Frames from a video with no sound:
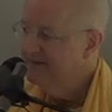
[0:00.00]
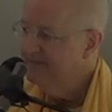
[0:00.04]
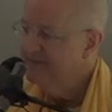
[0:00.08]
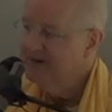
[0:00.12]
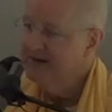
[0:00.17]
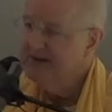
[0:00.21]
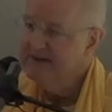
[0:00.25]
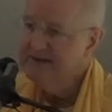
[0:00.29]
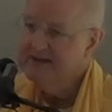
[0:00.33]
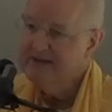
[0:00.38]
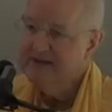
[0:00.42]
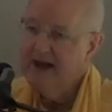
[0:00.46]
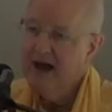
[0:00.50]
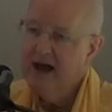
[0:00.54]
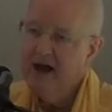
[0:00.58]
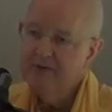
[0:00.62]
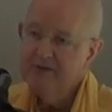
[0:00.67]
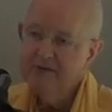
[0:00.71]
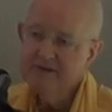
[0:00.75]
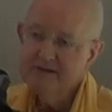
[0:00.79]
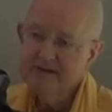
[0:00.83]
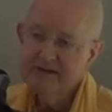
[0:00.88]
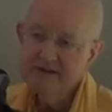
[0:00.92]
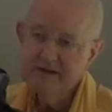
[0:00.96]
But it's
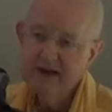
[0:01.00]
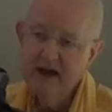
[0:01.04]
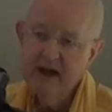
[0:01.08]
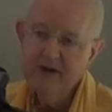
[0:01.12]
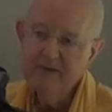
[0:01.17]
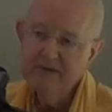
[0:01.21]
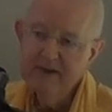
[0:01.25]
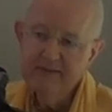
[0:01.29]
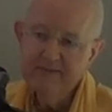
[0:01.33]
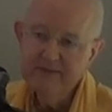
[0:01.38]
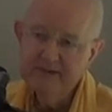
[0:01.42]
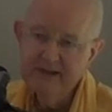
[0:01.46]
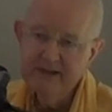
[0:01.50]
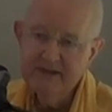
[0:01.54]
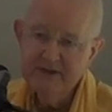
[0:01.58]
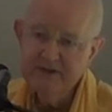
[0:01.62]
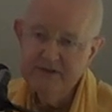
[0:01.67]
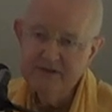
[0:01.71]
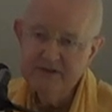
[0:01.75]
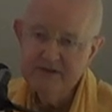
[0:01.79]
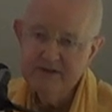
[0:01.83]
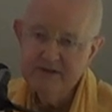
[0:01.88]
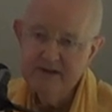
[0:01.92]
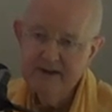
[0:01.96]
how, it's how
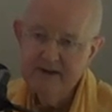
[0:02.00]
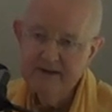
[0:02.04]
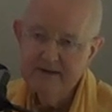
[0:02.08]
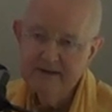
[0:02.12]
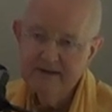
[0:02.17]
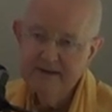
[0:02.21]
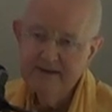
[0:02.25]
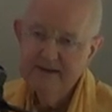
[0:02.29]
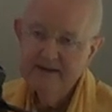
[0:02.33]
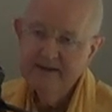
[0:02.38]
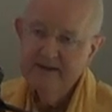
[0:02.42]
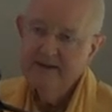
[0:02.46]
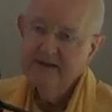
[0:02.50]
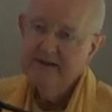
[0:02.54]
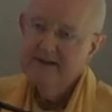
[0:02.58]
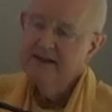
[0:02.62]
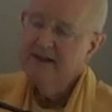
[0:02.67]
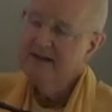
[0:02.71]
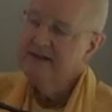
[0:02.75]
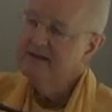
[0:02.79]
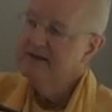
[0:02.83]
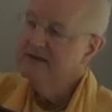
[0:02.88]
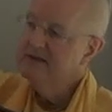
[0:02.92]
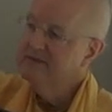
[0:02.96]
avalanches start.
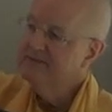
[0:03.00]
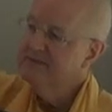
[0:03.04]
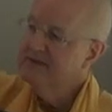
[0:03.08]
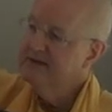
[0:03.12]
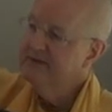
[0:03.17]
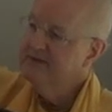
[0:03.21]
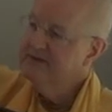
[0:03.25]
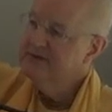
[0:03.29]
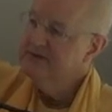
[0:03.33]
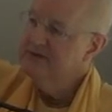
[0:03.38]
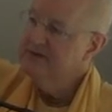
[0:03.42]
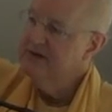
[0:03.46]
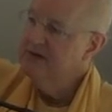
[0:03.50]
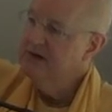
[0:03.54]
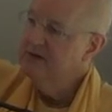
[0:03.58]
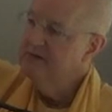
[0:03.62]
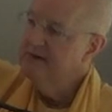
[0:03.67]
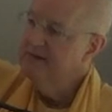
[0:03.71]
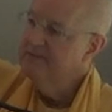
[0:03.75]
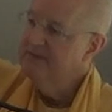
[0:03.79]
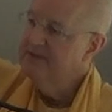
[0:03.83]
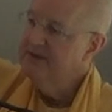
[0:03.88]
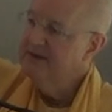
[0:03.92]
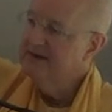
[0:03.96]
A little bit of snow
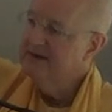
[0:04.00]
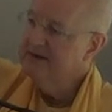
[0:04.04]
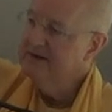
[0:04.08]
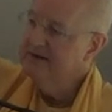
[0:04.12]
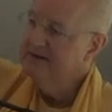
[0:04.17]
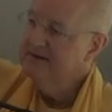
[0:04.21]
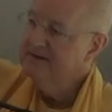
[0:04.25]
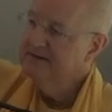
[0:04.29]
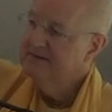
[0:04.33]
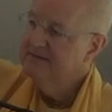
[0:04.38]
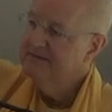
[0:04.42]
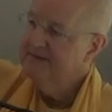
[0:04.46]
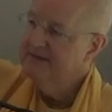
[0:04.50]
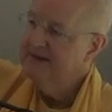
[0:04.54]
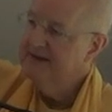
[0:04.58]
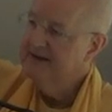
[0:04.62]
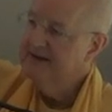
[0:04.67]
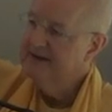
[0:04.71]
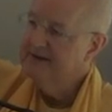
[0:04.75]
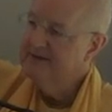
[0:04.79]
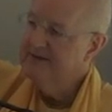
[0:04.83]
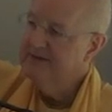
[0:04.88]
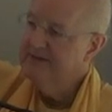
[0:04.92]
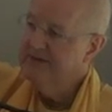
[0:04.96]
up there and
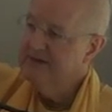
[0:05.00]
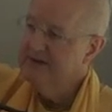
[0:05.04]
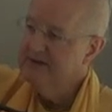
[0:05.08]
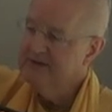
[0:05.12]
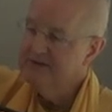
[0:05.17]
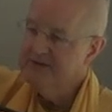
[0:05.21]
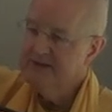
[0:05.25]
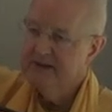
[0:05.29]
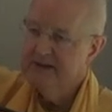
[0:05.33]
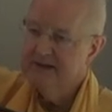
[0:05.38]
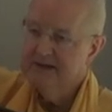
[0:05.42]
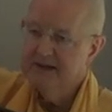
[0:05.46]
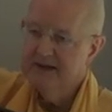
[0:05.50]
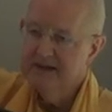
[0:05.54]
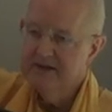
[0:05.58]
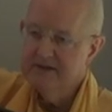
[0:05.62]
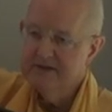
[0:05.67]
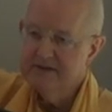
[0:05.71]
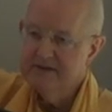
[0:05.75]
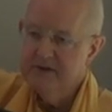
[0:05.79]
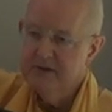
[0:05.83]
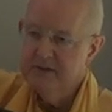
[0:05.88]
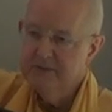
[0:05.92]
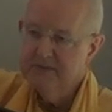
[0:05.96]
it falls on light
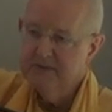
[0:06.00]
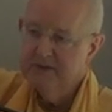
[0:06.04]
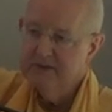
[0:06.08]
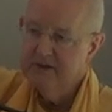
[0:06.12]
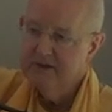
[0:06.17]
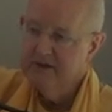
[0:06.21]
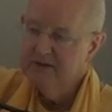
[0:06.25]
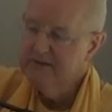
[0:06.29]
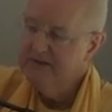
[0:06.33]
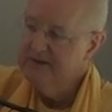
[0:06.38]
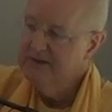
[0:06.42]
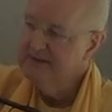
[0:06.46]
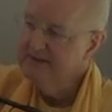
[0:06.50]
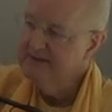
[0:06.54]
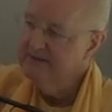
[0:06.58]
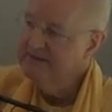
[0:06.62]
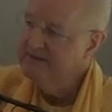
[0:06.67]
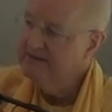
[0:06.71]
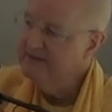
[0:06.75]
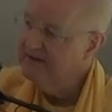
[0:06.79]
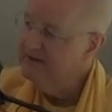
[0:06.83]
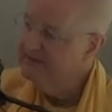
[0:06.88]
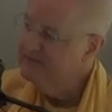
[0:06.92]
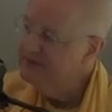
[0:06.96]
snow below and
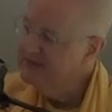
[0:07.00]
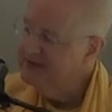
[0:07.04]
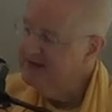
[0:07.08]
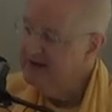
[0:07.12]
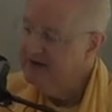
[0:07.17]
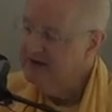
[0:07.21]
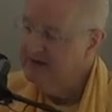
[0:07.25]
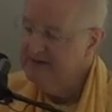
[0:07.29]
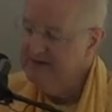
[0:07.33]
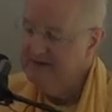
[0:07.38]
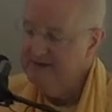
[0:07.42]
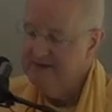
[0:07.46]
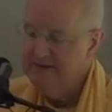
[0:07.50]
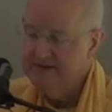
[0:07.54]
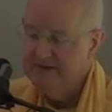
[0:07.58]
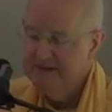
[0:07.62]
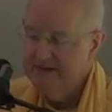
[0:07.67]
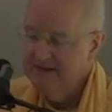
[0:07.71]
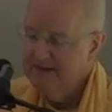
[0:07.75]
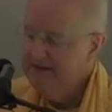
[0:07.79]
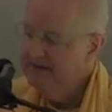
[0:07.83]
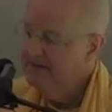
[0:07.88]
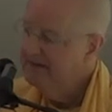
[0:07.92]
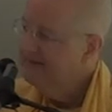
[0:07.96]
it comes down and
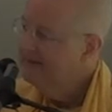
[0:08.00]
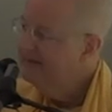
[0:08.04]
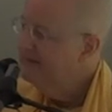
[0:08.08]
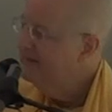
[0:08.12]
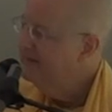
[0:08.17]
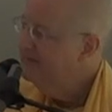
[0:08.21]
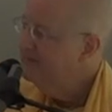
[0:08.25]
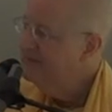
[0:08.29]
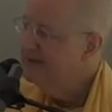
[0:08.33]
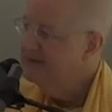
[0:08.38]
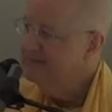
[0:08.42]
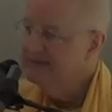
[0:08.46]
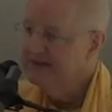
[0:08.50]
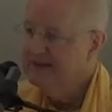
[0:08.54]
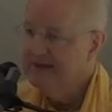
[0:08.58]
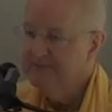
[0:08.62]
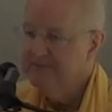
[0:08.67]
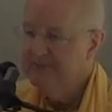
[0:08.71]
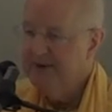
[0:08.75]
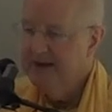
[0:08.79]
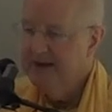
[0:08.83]
people get